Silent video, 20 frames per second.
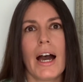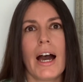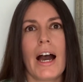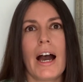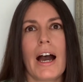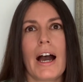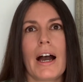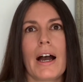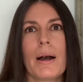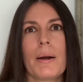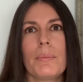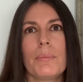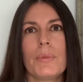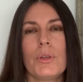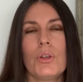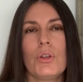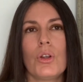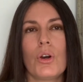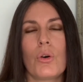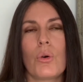
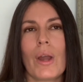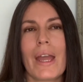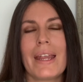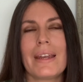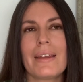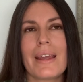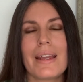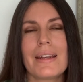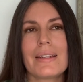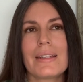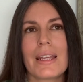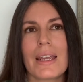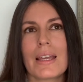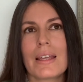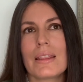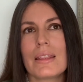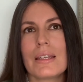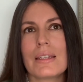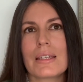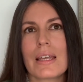and
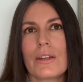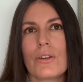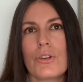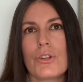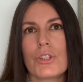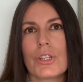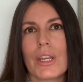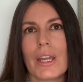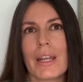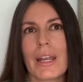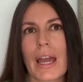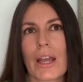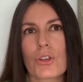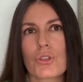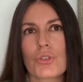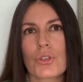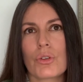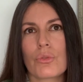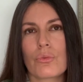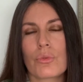take this energy and
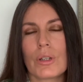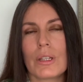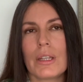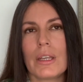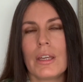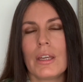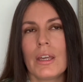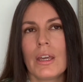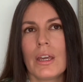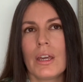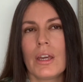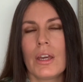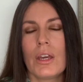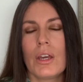actually really